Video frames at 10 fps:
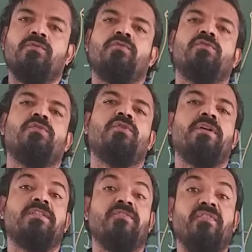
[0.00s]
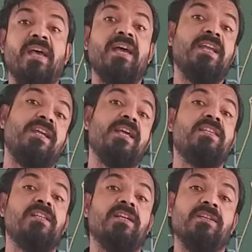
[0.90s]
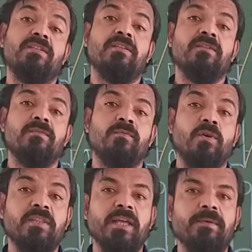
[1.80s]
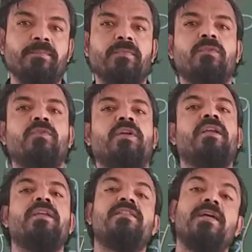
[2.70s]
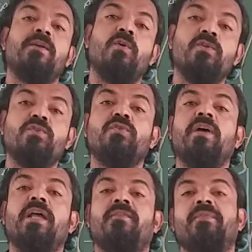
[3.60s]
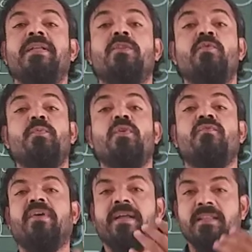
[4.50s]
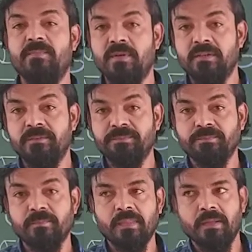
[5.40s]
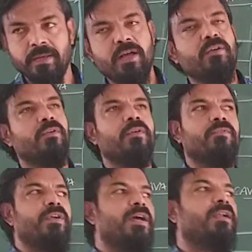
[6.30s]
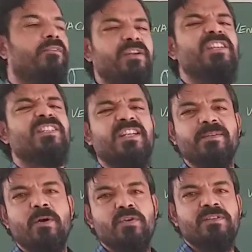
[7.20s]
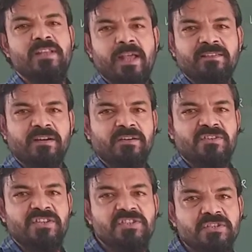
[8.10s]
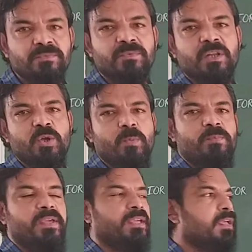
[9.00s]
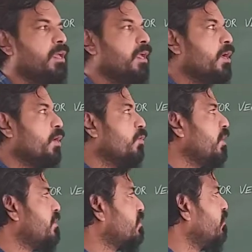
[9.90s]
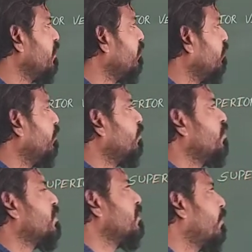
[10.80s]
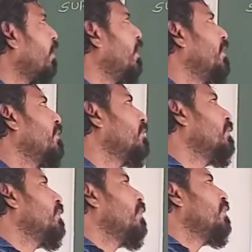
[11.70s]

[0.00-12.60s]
So it's very dangerous for them. So kidneys are also helping to purify them. Now we'll discuss about this in the axillary system, the human being. Today just we want to discuss about heart.